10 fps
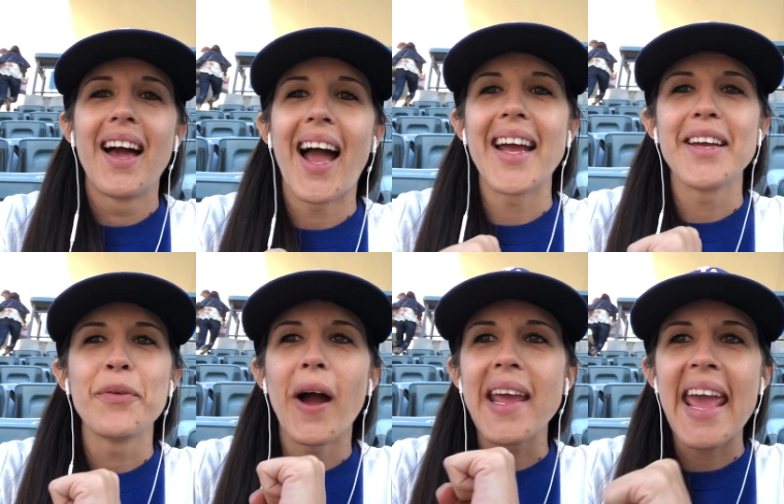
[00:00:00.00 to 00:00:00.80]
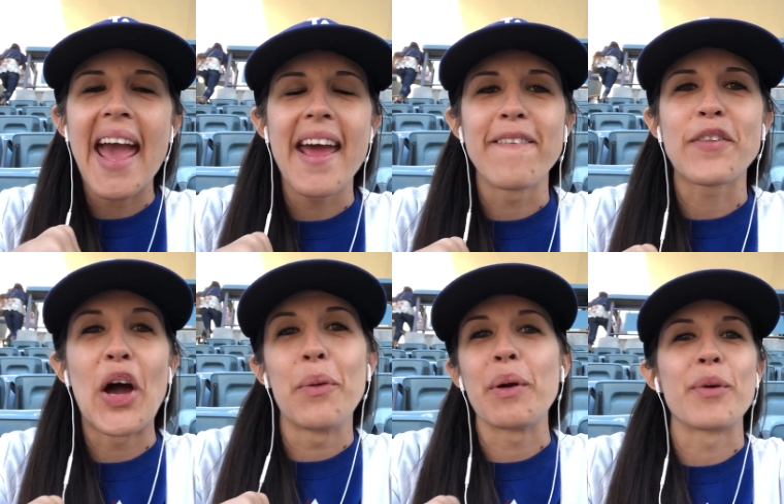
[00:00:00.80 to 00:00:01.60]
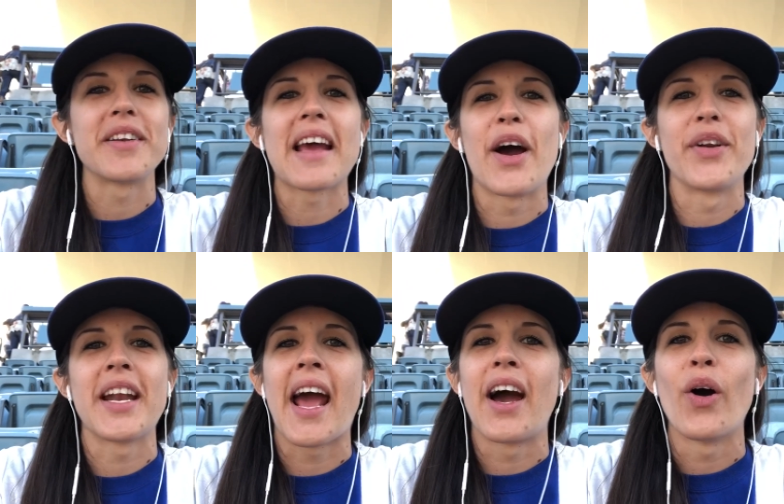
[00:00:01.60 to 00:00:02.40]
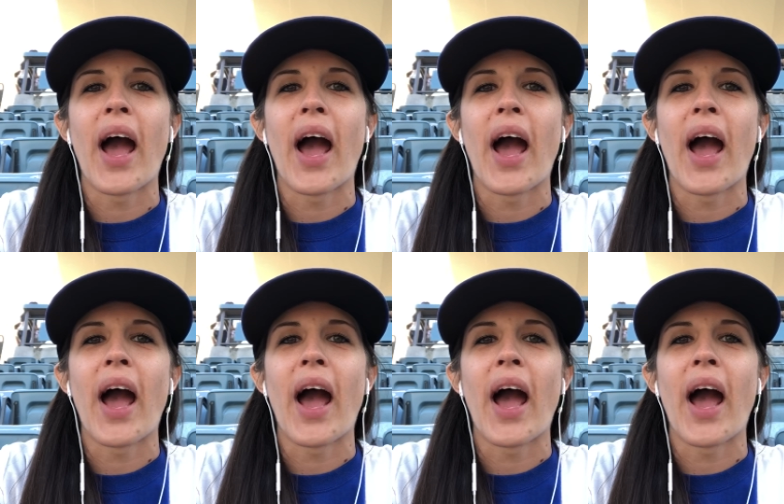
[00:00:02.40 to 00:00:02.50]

I again thought we were down and out.